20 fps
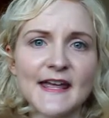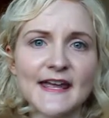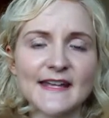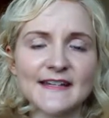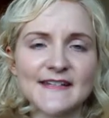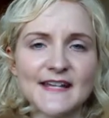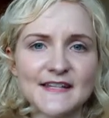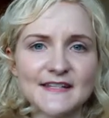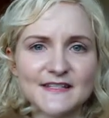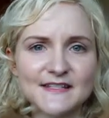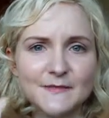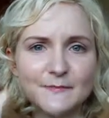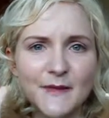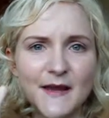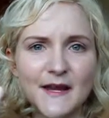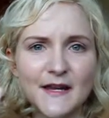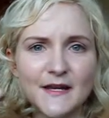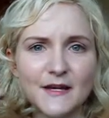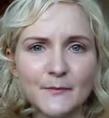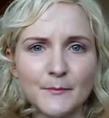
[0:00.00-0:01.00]
It tends to
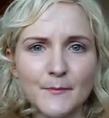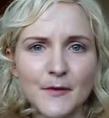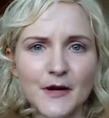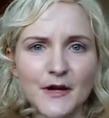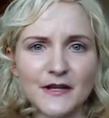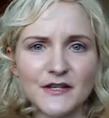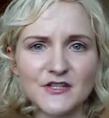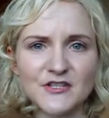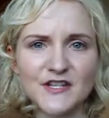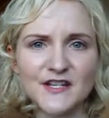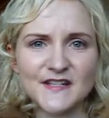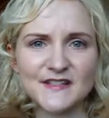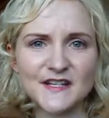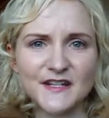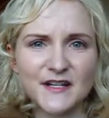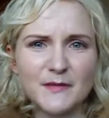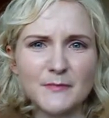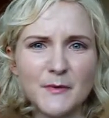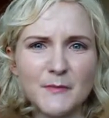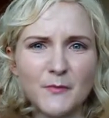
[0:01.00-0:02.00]
make my cheeks
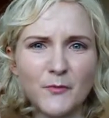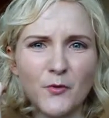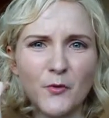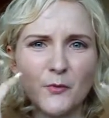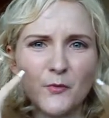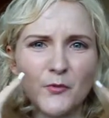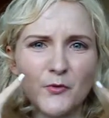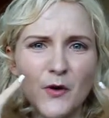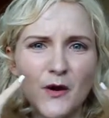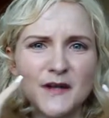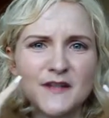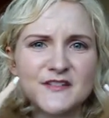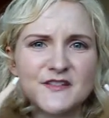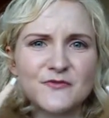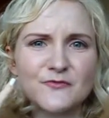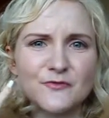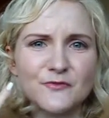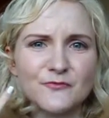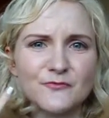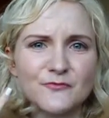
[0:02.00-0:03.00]
a little bit more
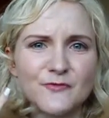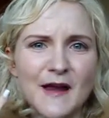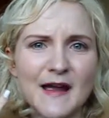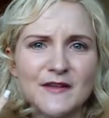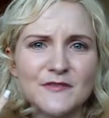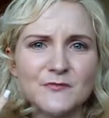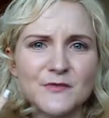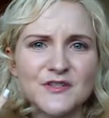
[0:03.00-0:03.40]
brighter and red,